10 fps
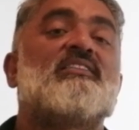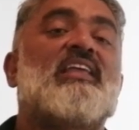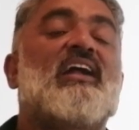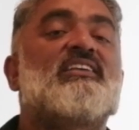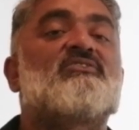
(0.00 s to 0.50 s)

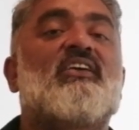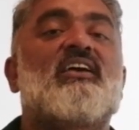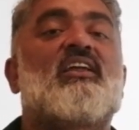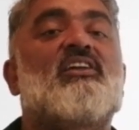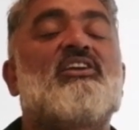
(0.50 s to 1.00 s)
that is
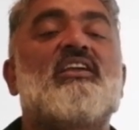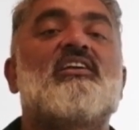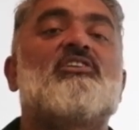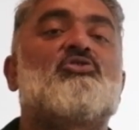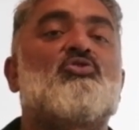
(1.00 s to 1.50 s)
where a
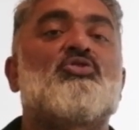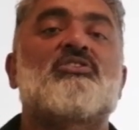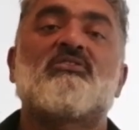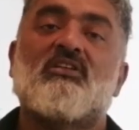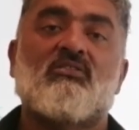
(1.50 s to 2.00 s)
real growth
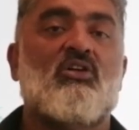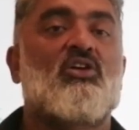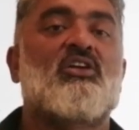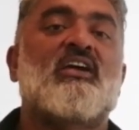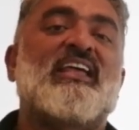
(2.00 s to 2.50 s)

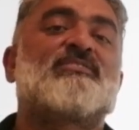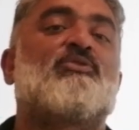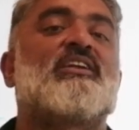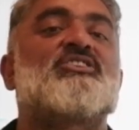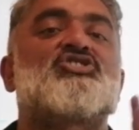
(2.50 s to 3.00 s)
or a
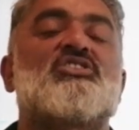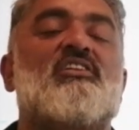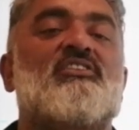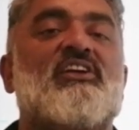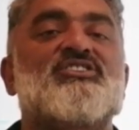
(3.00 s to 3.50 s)

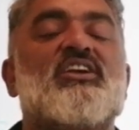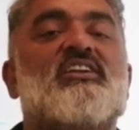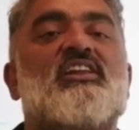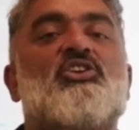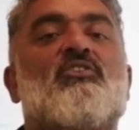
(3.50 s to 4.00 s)
exponential
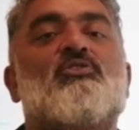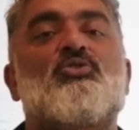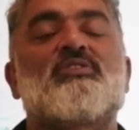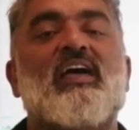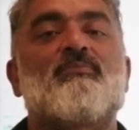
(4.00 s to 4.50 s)
trajectory of
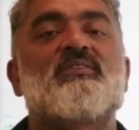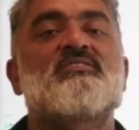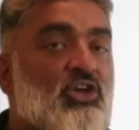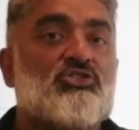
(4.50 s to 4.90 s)
growth happens.